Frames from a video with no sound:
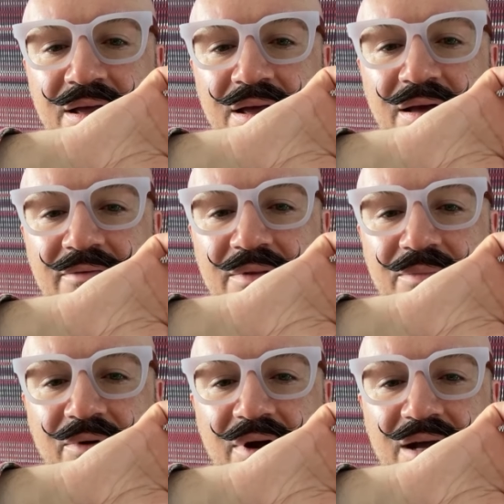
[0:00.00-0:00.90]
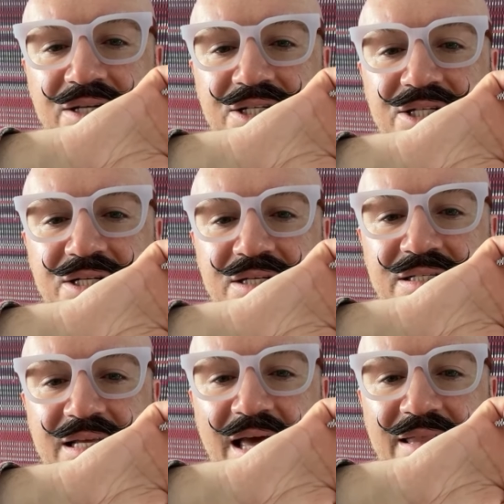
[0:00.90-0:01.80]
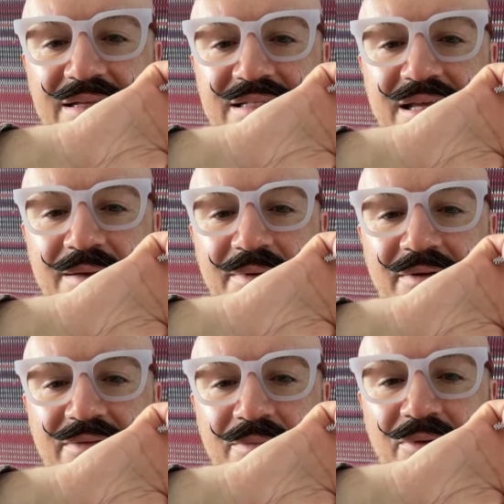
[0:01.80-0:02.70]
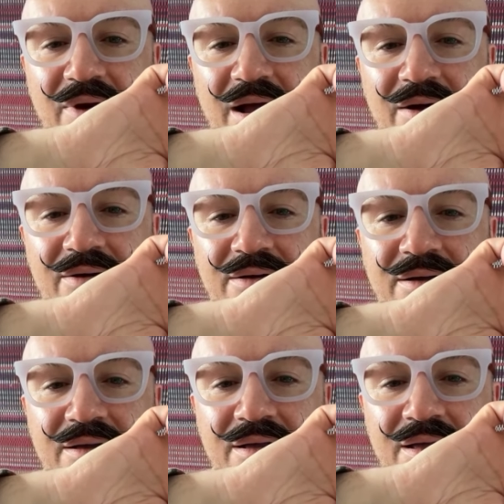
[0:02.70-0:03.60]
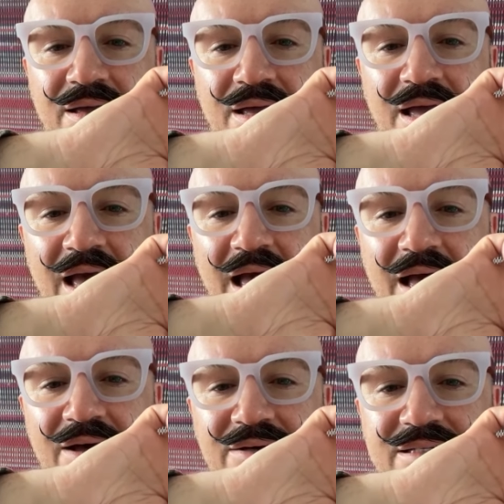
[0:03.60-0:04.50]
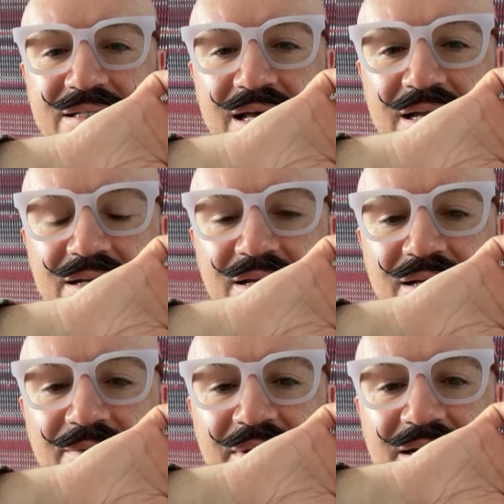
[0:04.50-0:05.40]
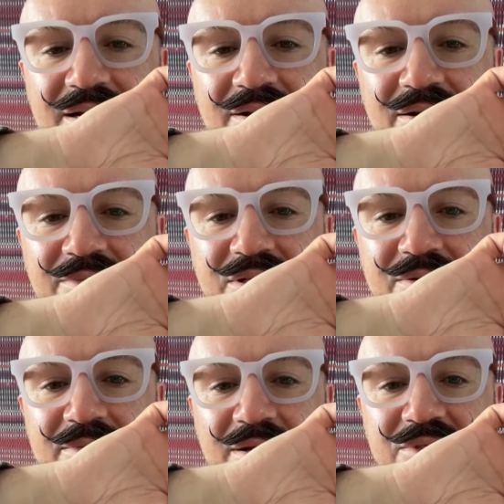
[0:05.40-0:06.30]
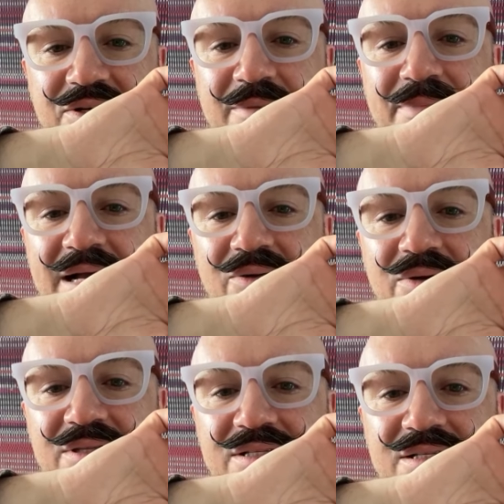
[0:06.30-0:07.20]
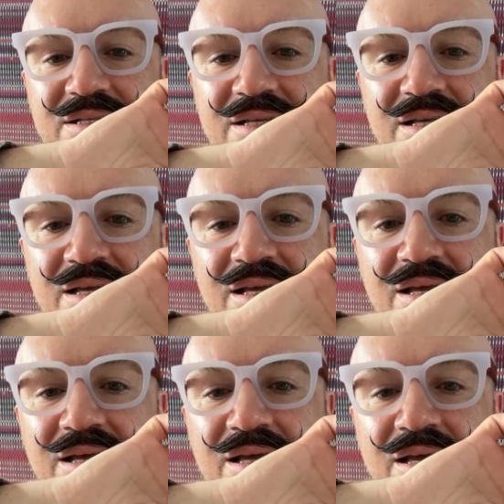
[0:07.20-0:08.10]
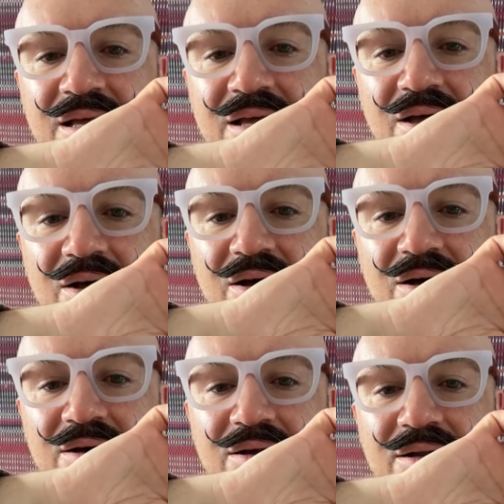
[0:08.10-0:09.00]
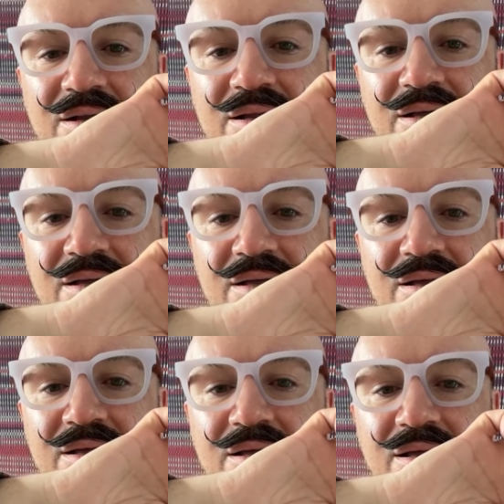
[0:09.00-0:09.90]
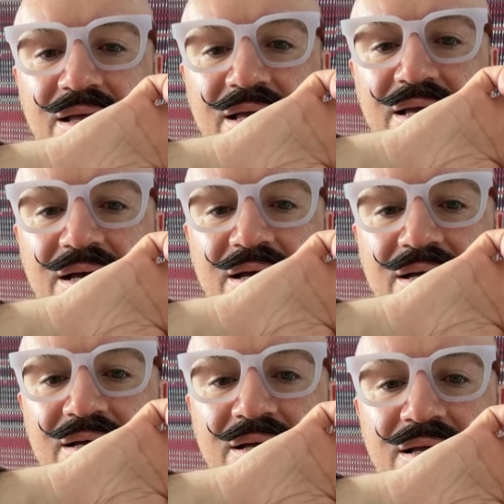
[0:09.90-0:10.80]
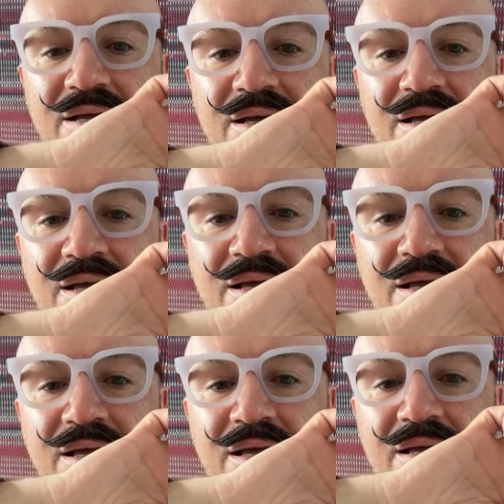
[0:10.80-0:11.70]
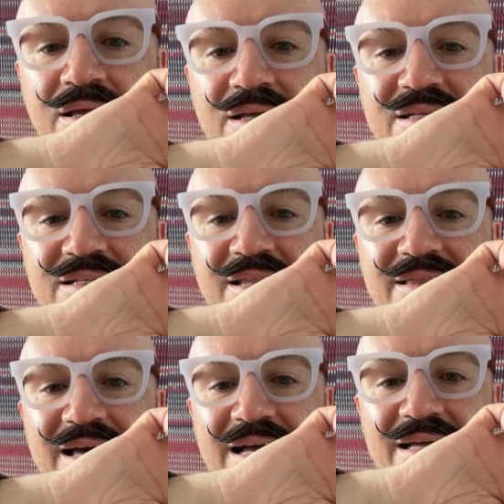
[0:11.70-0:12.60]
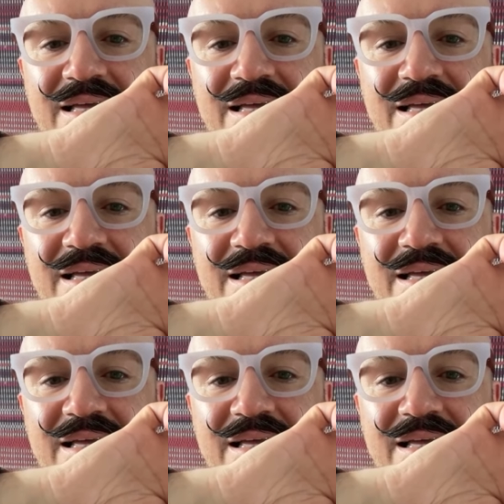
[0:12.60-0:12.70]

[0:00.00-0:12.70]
of the brush to get the tip of the brow. How does that look? I mean, I know I'm doing it backwards on here. So that